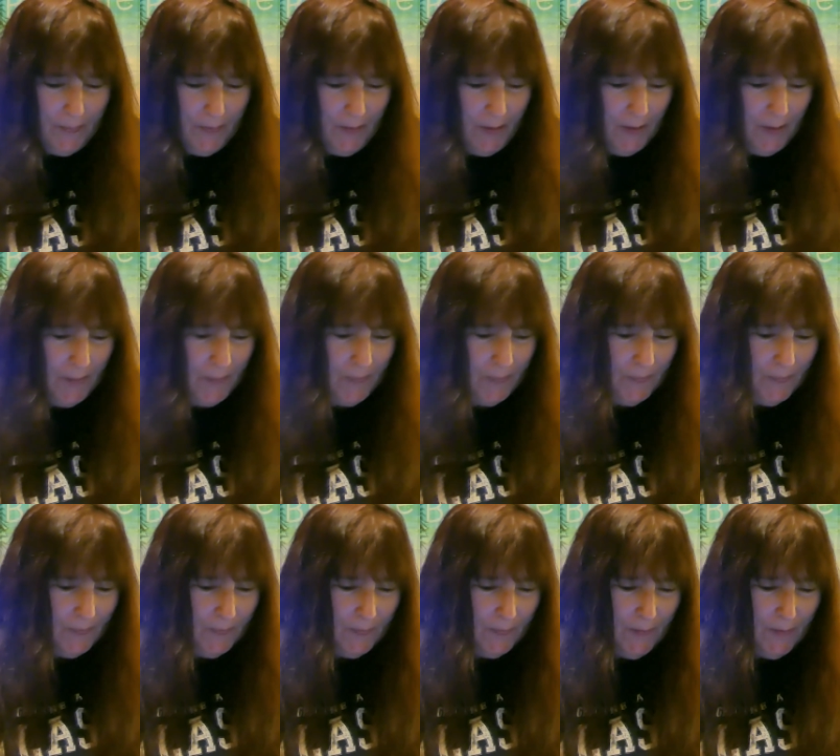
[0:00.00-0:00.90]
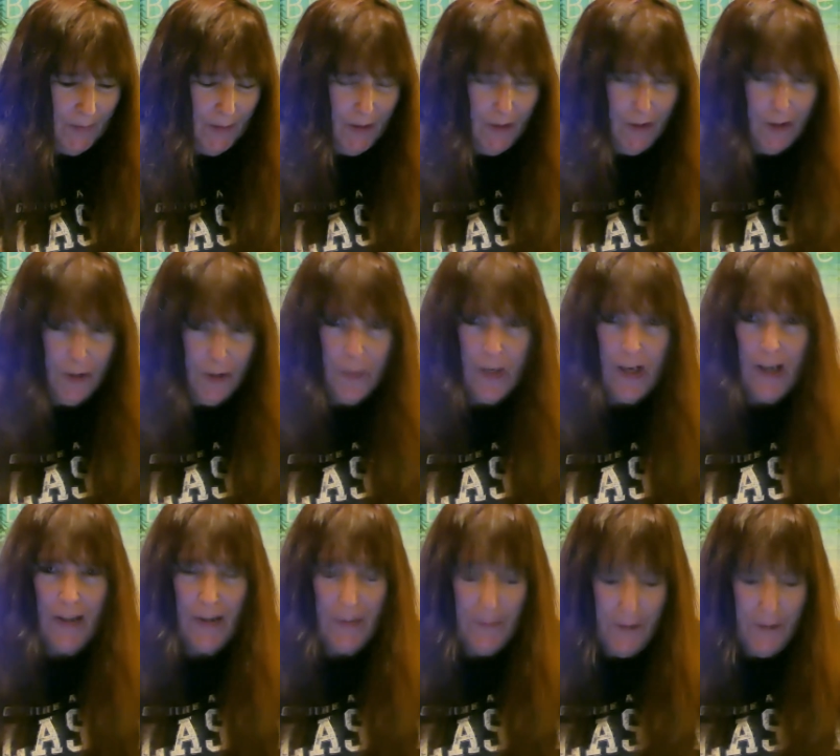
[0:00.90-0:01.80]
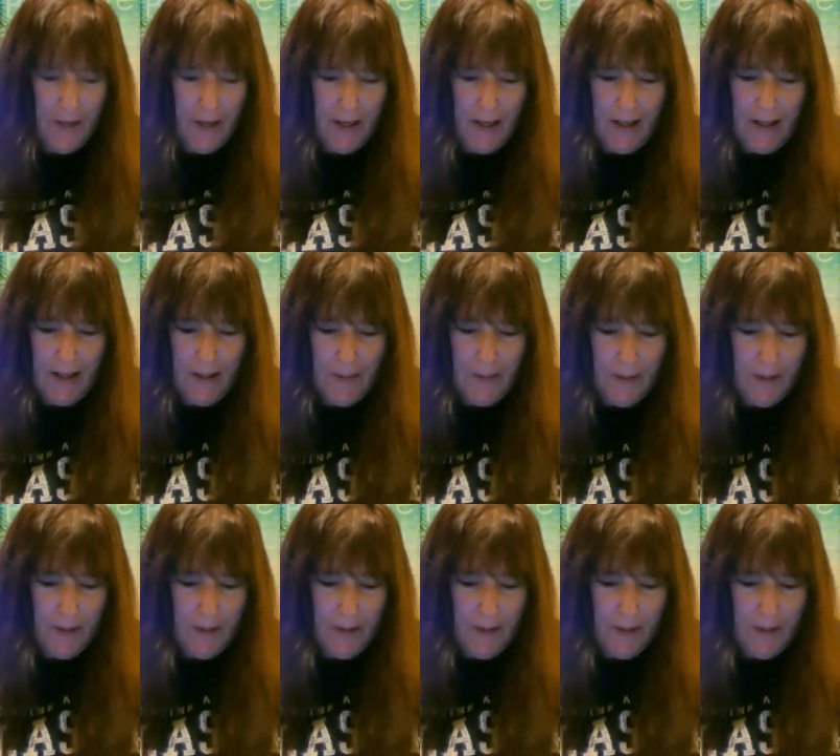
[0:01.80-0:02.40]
um, if I ever go back and work again.